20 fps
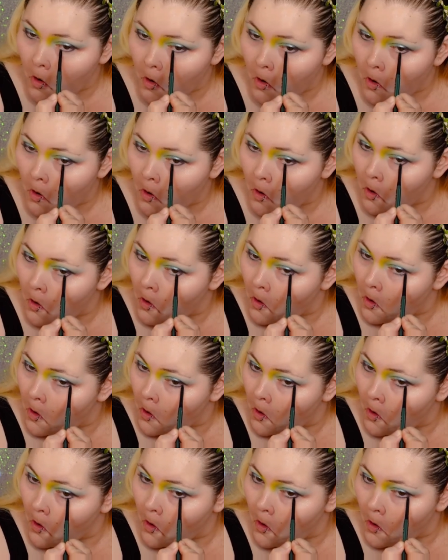
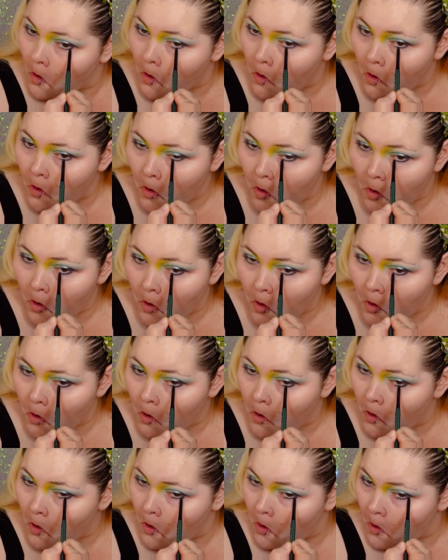
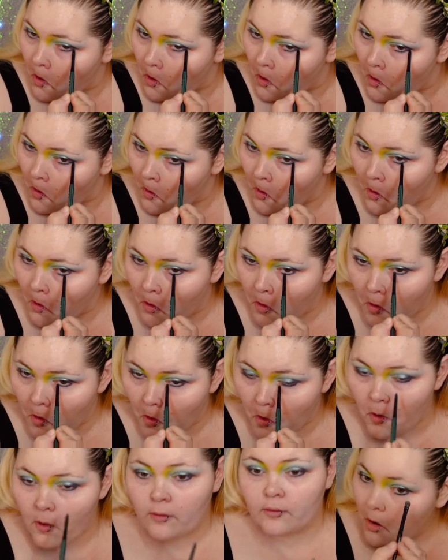
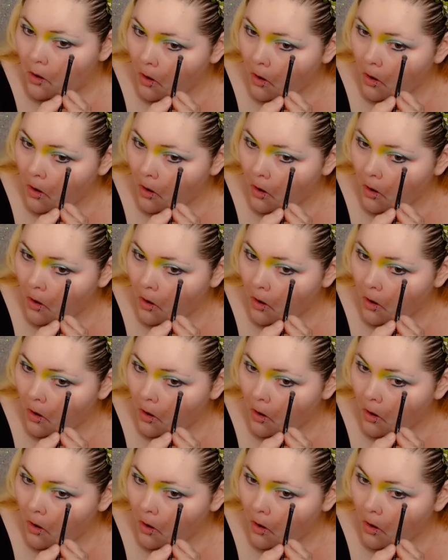No one is speaking in this clip.